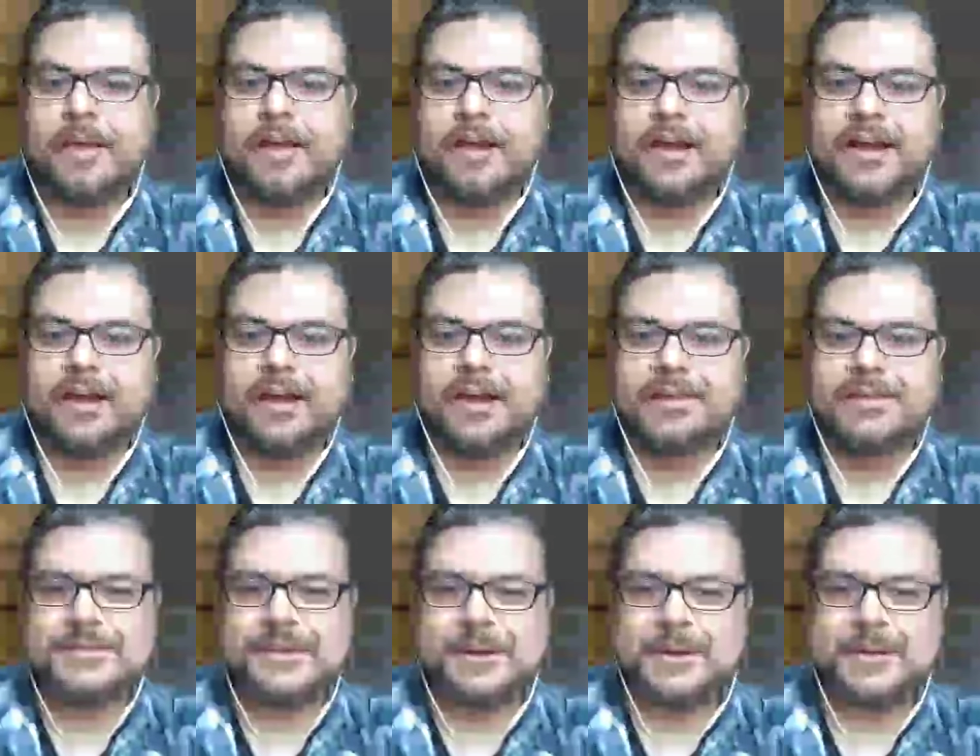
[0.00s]
Uh,
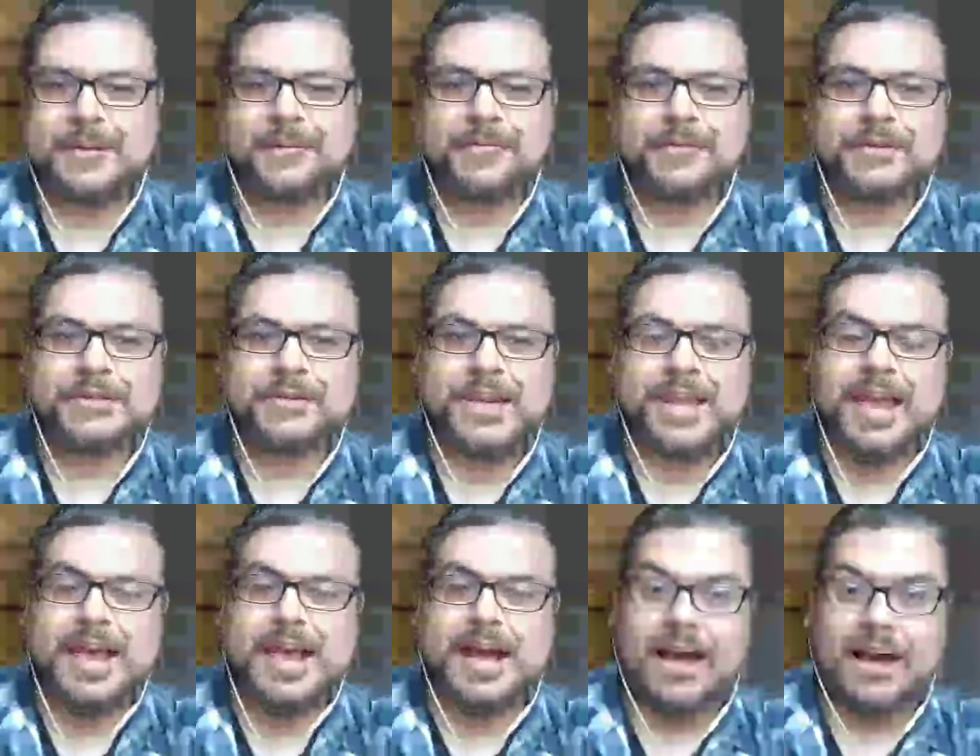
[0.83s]
so so
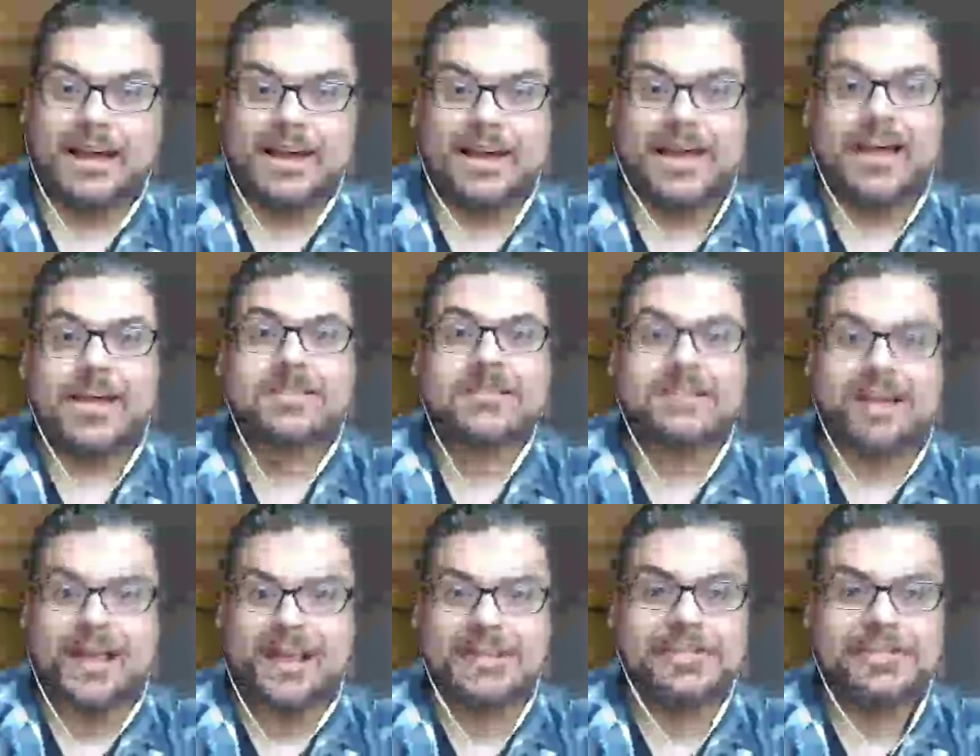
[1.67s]
yeah, I, and
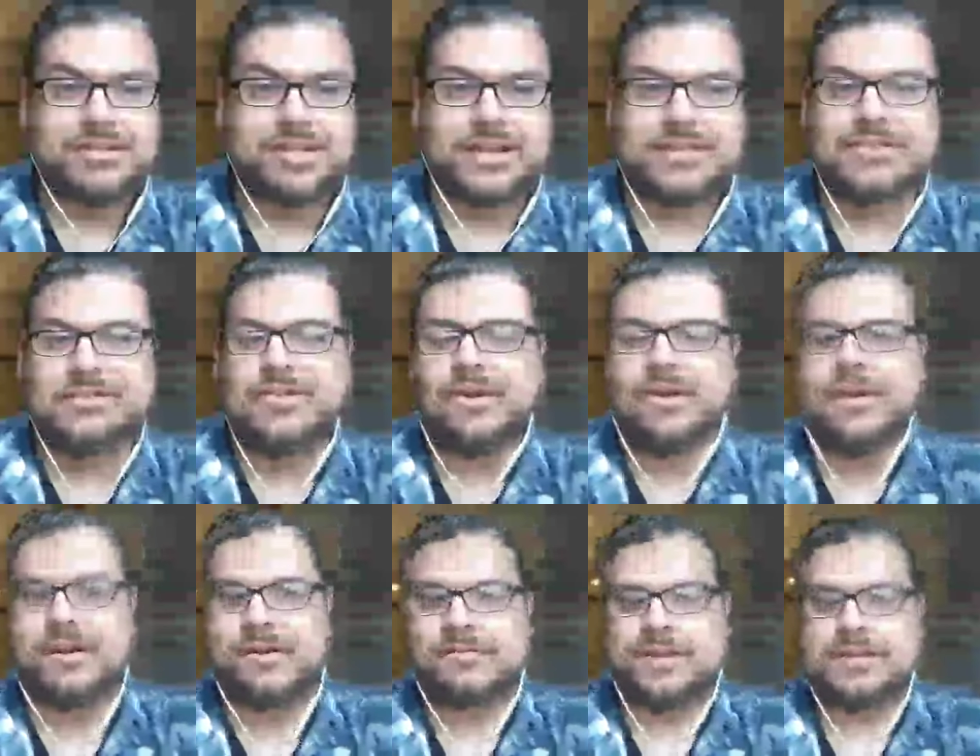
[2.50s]
actually I just had
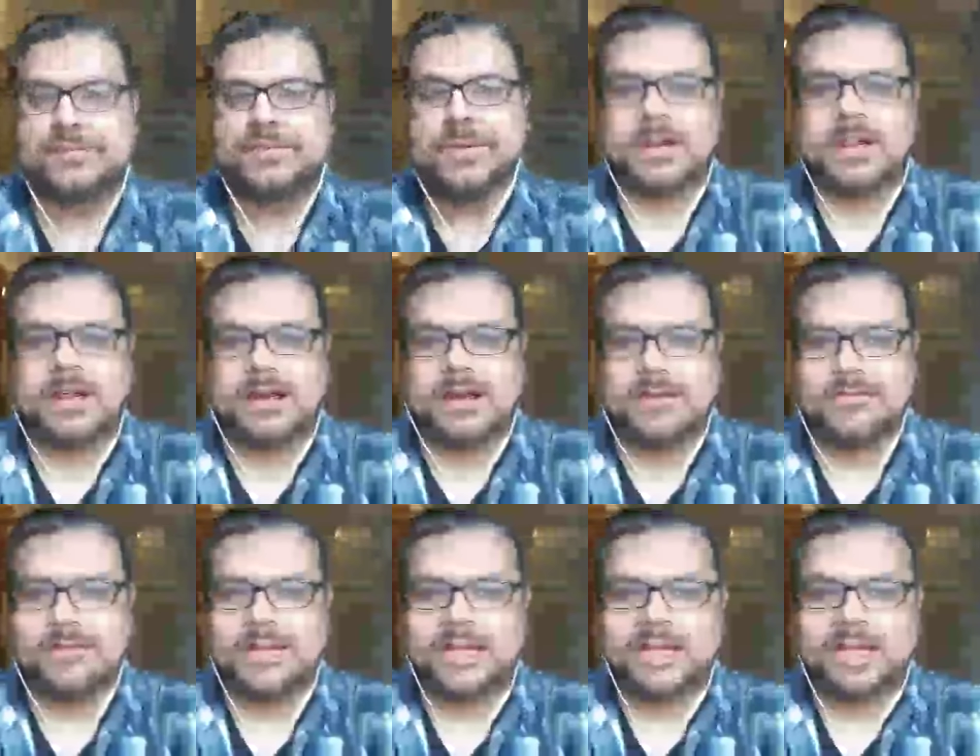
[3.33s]
started a Facebook Live,